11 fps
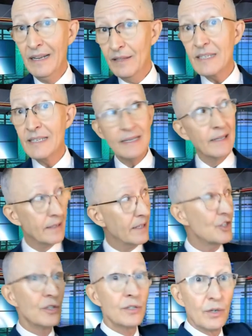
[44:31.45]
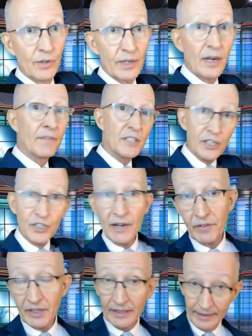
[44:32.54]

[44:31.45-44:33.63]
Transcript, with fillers: This is in addition to all the conversation, everything that